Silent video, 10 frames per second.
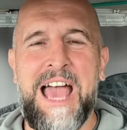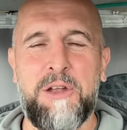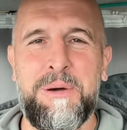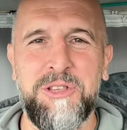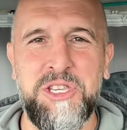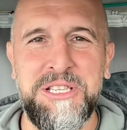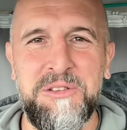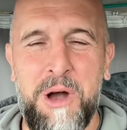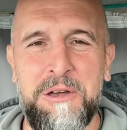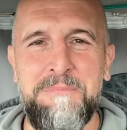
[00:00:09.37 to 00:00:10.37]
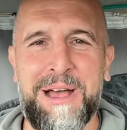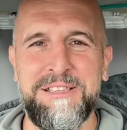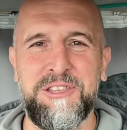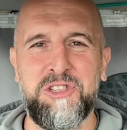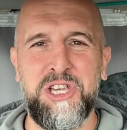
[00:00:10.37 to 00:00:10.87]
Hello, amateurs. Welcome
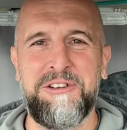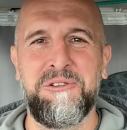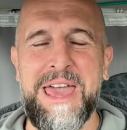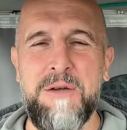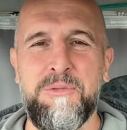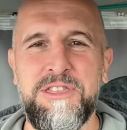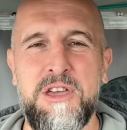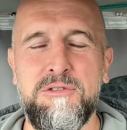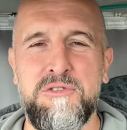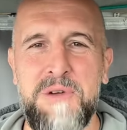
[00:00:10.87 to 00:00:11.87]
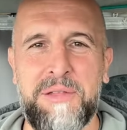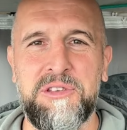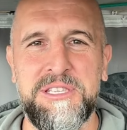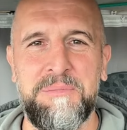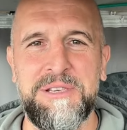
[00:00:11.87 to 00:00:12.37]
back to the channel. Here with you throughout
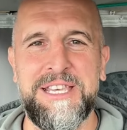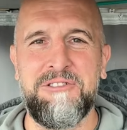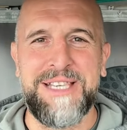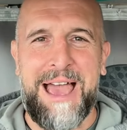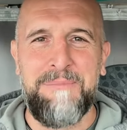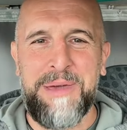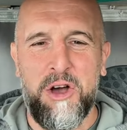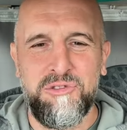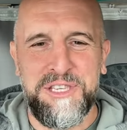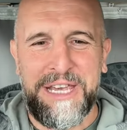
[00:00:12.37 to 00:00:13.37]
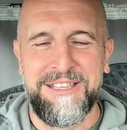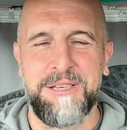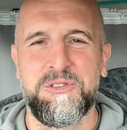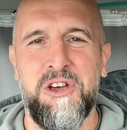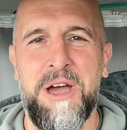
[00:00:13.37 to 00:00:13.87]
the summer series and beyond. So hit
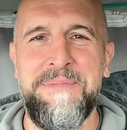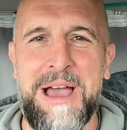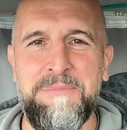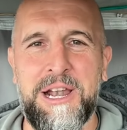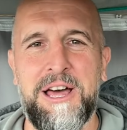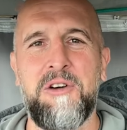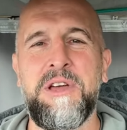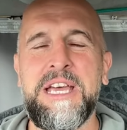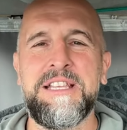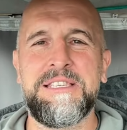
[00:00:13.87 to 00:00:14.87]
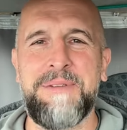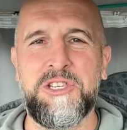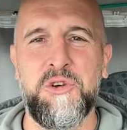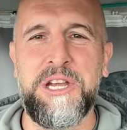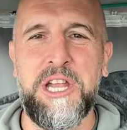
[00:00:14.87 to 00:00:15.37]
subscribe down below to
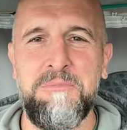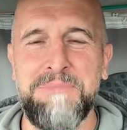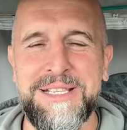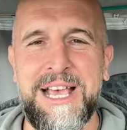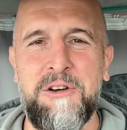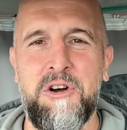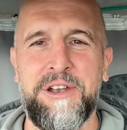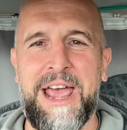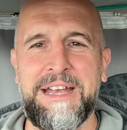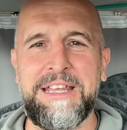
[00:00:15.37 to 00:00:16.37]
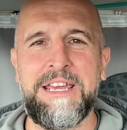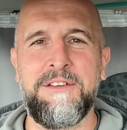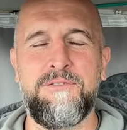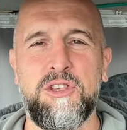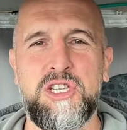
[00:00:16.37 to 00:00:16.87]
make sure you don't miss out on any
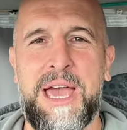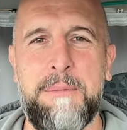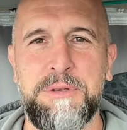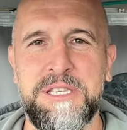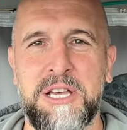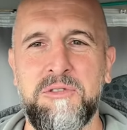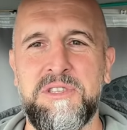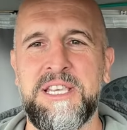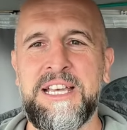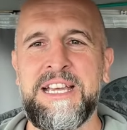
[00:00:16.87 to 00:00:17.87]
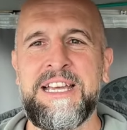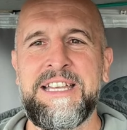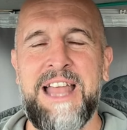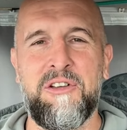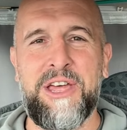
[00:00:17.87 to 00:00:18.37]
future episodes.
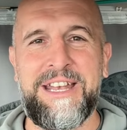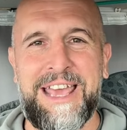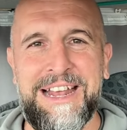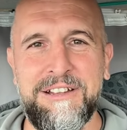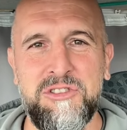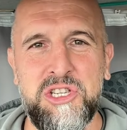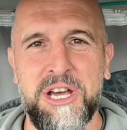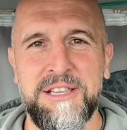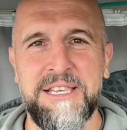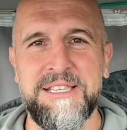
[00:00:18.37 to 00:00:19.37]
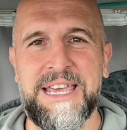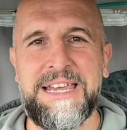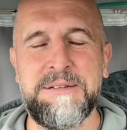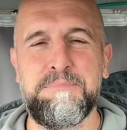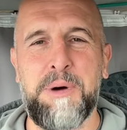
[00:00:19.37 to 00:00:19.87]
Now then, England's chances at
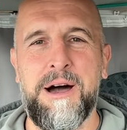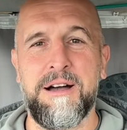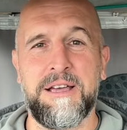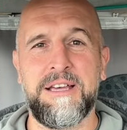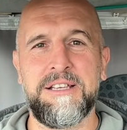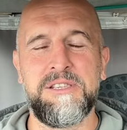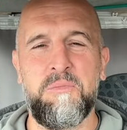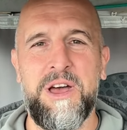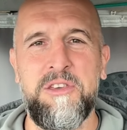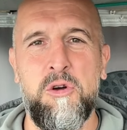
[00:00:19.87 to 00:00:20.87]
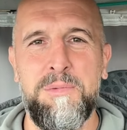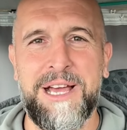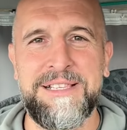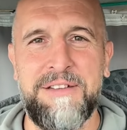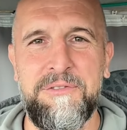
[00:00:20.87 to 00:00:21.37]
Eden Park, somewhere the All
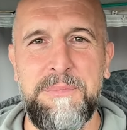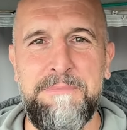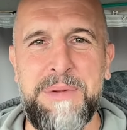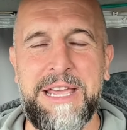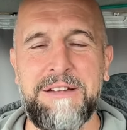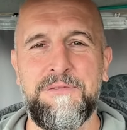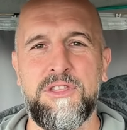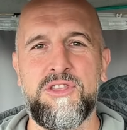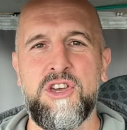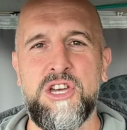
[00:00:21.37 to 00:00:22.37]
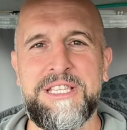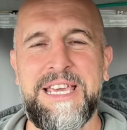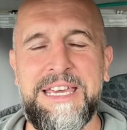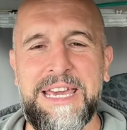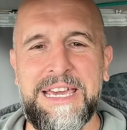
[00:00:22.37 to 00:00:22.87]
Blacks haven't been beaten for
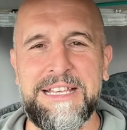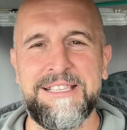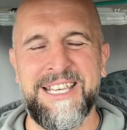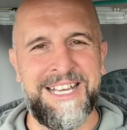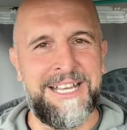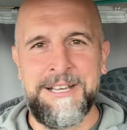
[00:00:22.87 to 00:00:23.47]
30 years.